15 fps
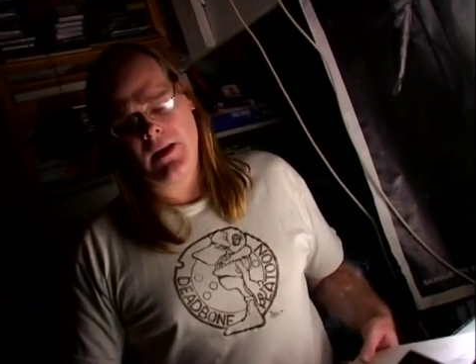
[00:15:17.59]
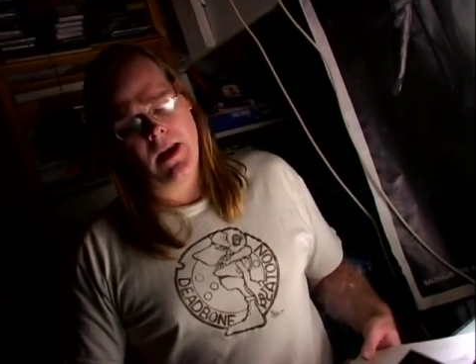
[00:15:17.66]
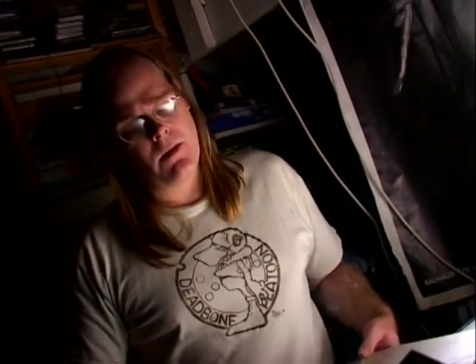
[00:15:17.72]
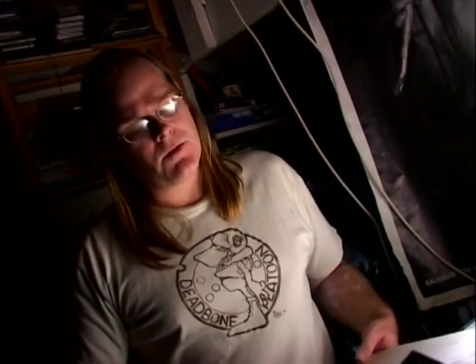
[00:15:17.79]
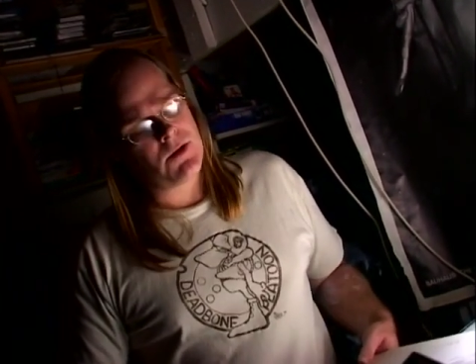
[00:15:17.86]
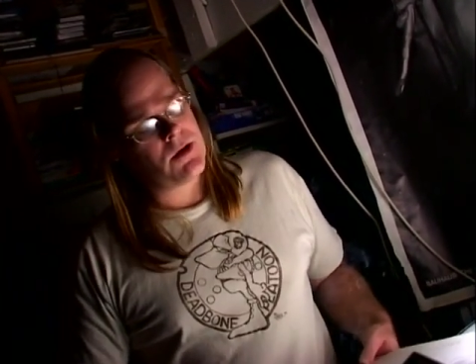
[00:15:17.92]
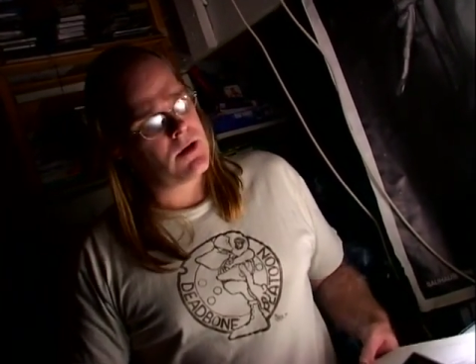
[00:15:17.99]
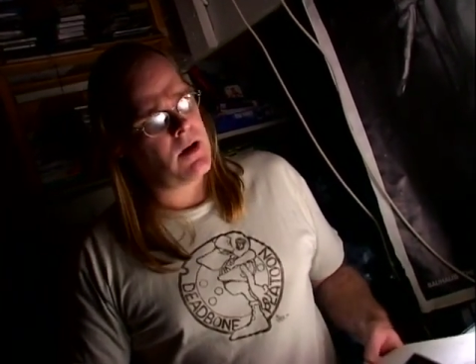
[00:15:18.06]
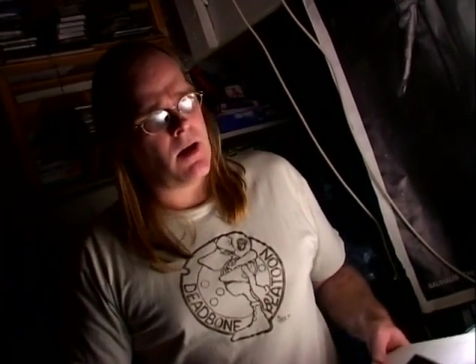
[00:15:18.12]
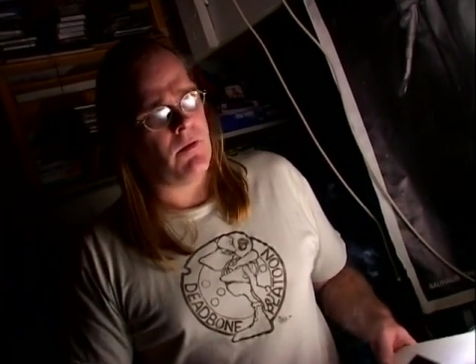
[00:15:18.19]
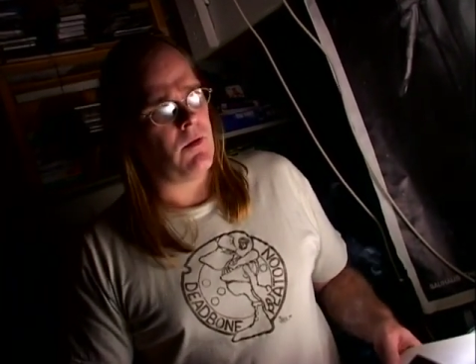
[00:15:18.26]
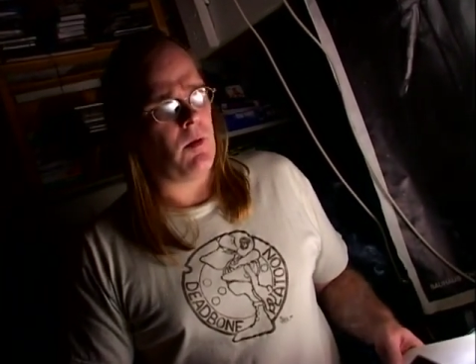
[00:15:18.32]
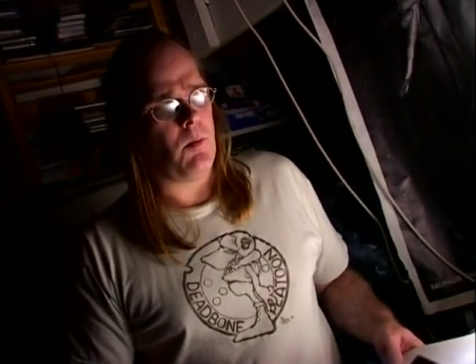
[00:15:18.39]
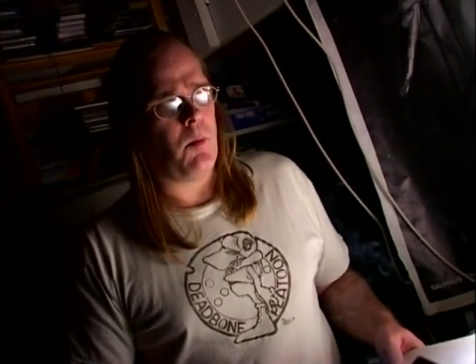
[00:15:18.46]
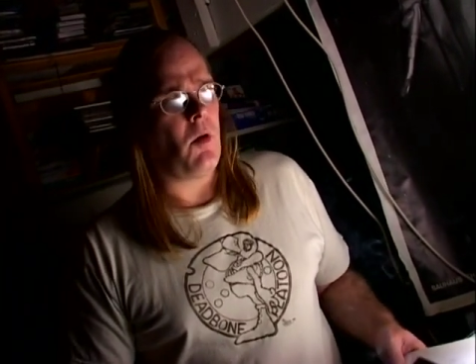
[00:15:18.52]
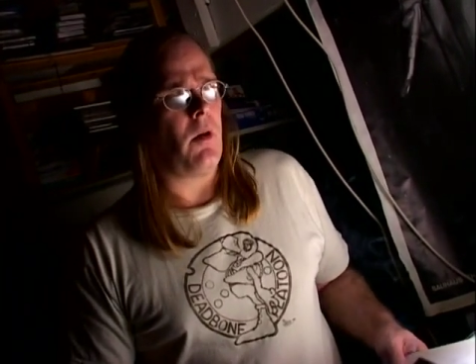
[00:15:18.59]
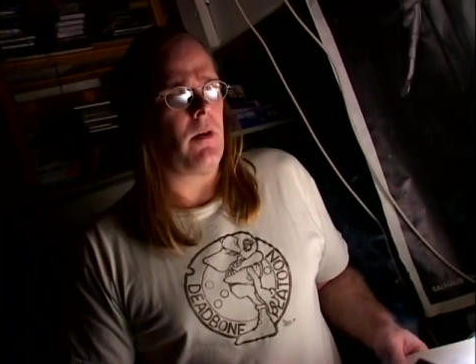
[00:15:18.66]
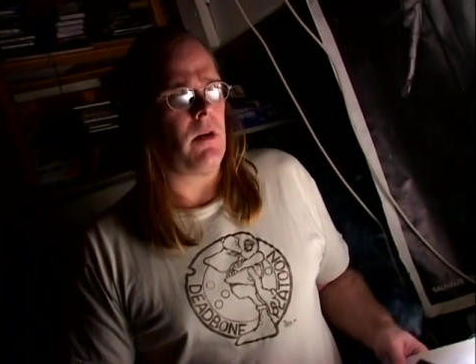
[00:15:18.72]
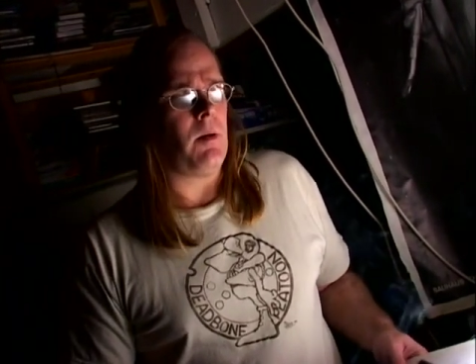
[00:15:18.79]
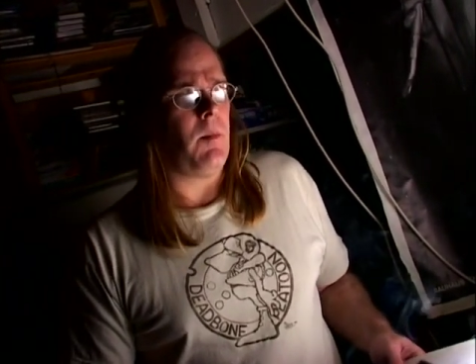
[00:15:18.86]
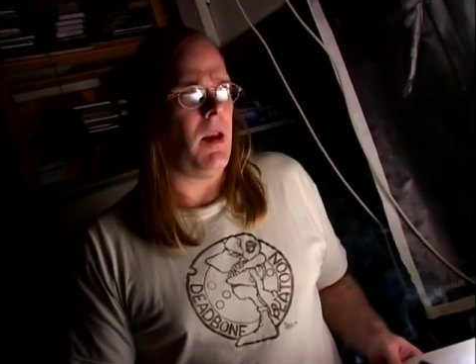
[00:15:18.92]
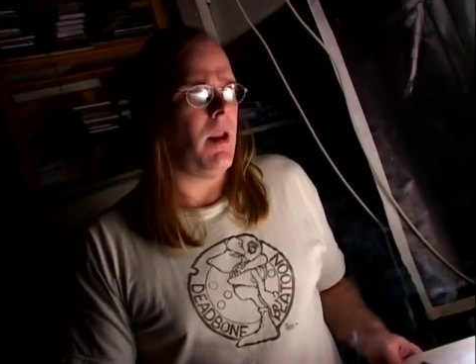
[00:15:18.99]
that was just never
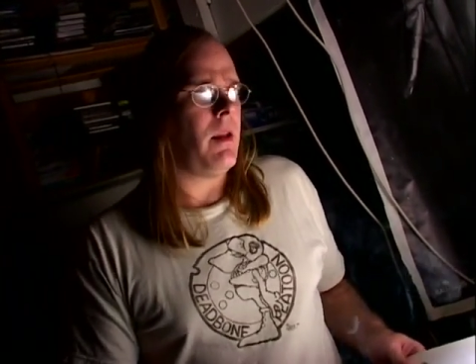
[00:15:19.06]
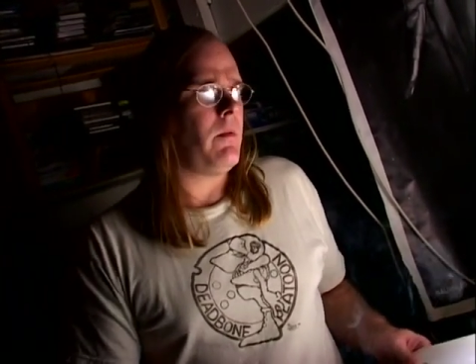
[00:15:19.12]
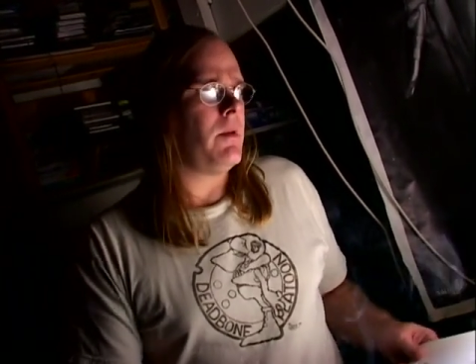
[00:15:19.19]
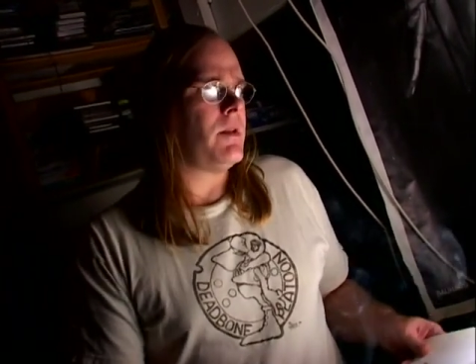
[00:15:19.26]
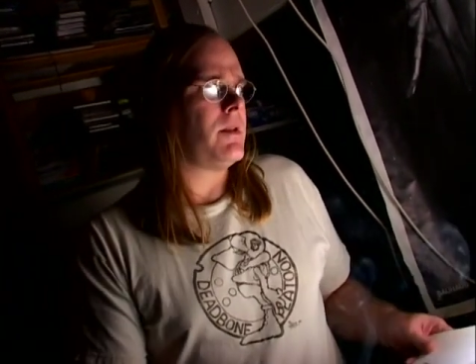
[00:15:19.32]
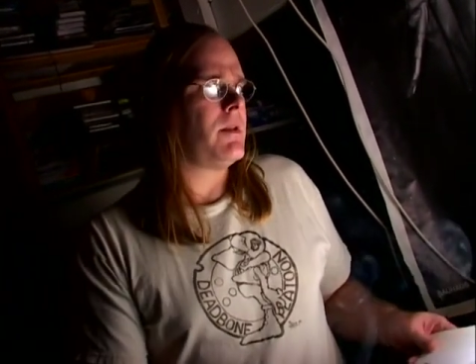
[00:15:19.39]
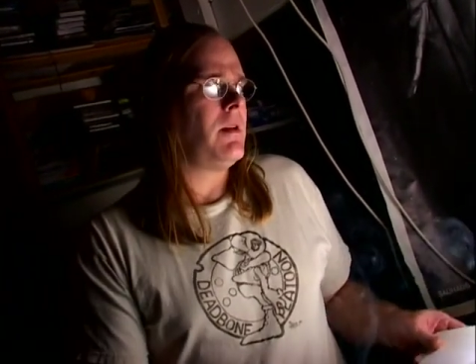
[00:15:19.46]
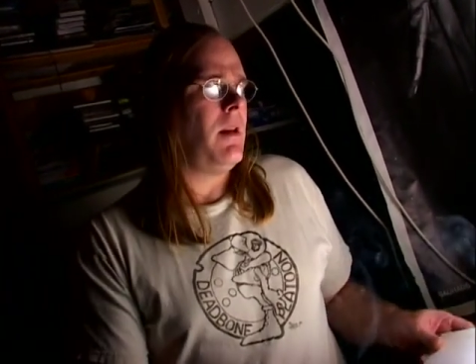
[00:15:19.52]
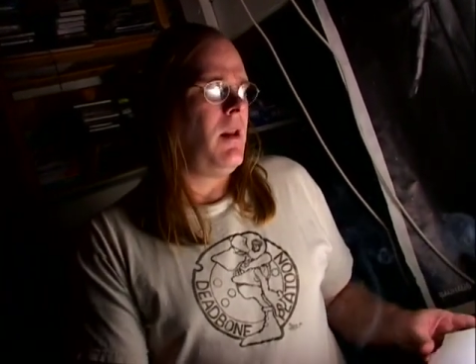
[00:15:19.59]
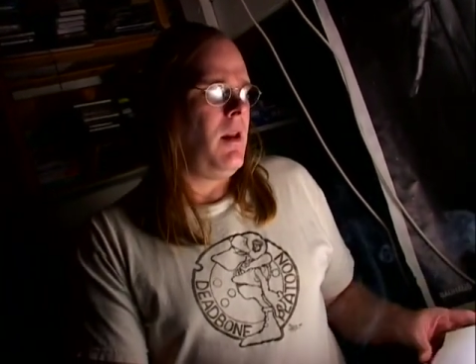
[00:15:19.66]
important to me. It was